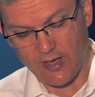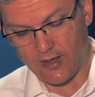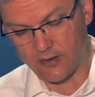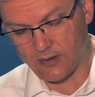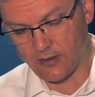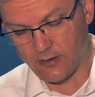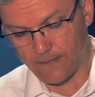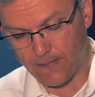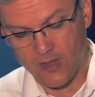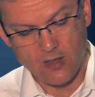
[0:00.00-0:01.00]
we had
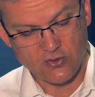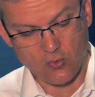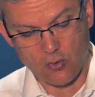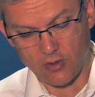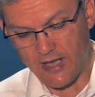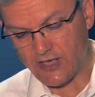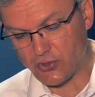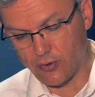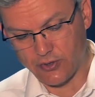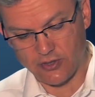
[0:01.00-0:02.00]
um, so-called
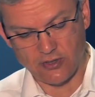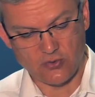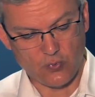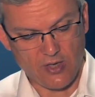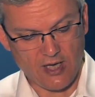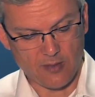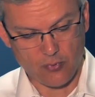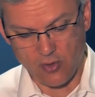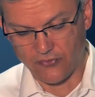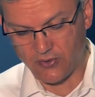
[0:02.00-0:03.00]
edge notches, we
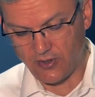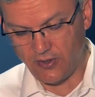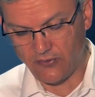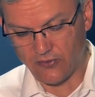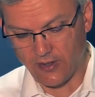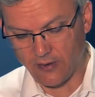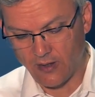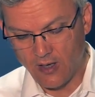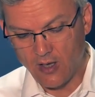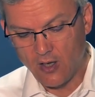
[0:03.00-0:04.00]
had porosities,
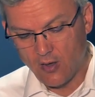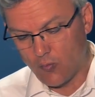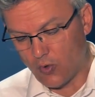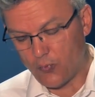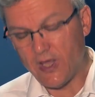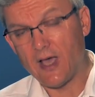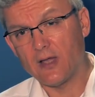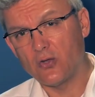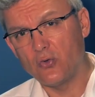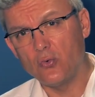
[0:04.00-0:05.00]
and what we
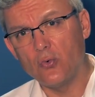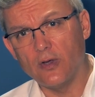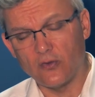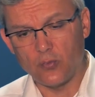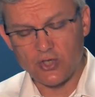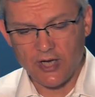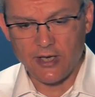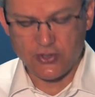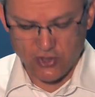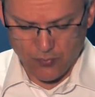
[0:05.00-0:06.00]
had to do is we
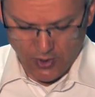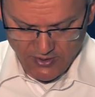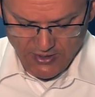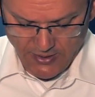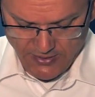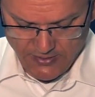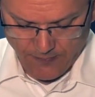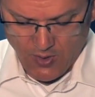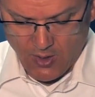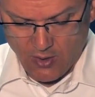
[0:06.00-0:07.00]
changed the spot
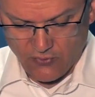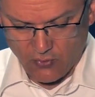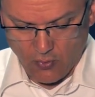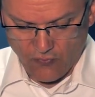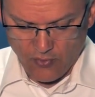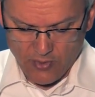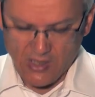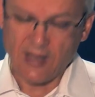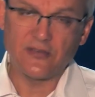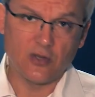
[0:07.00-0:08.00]
size. So
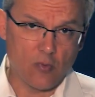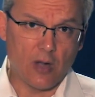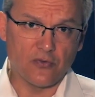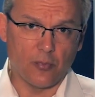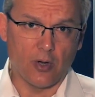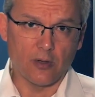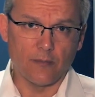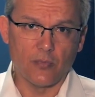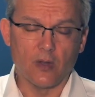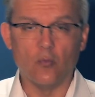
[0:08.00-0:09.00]
from a classic round
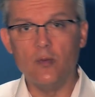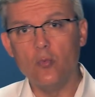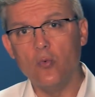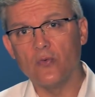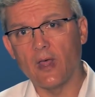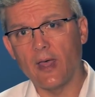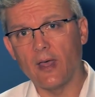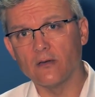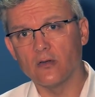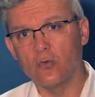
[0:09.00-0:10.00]
spot, we moved
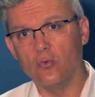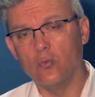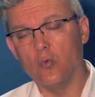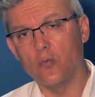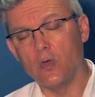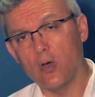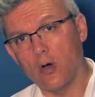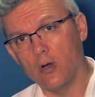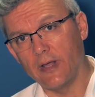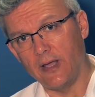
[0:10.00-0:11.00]
ahead to what we
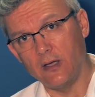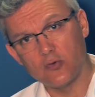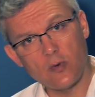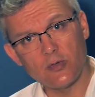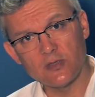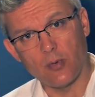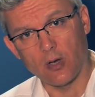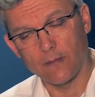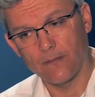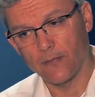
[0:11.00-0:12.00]
call a triple
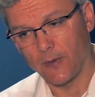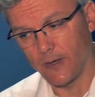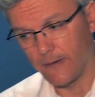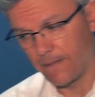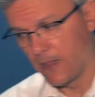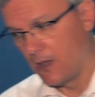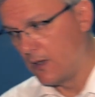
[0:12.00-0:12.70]
spot. Yeah?